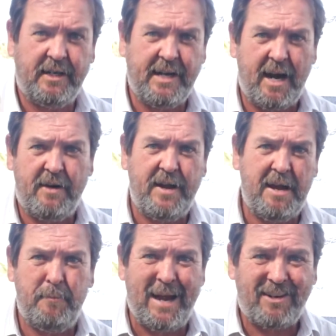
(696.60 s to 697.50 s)
your
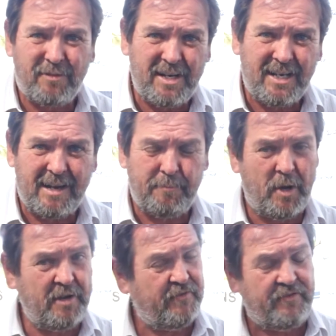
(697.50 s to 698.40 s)
caravan battery, and
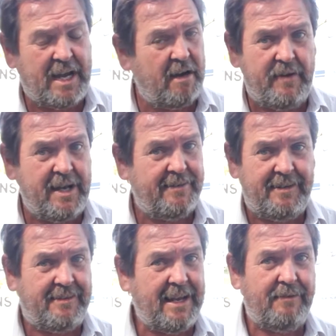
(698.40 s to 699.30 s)
most caravans
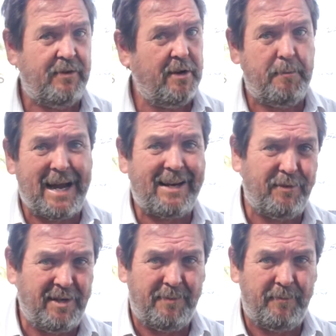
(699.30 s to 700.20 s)
these days have got a
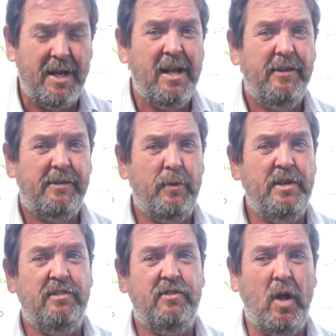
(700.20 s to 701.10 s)
battery in them. So
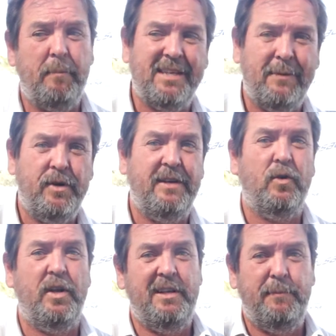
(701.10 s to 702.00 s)
when you stop somewhere, you've
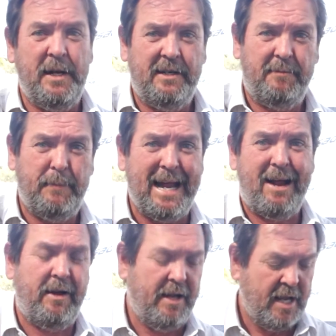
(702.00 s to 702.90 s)
got independent
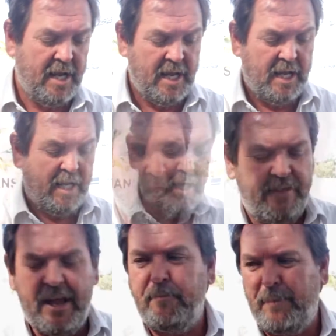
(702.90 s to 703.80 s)
power.
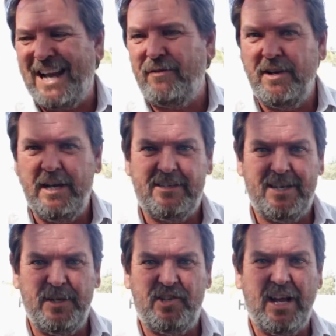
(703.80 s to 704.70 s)
That battery needs
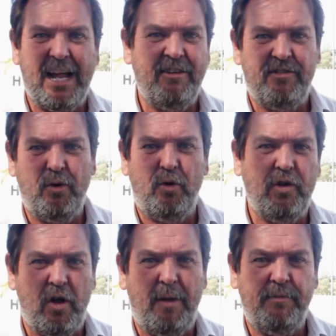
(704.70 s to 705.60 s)
to be charged at all
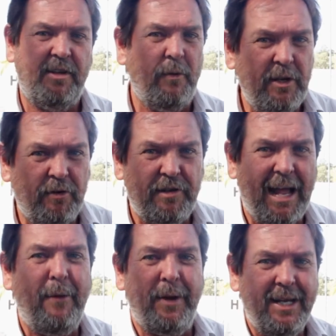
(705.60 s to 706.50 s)
times. So when you're
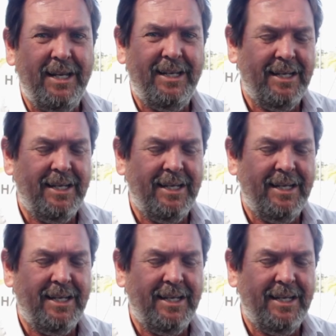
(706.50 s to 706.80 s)
towing,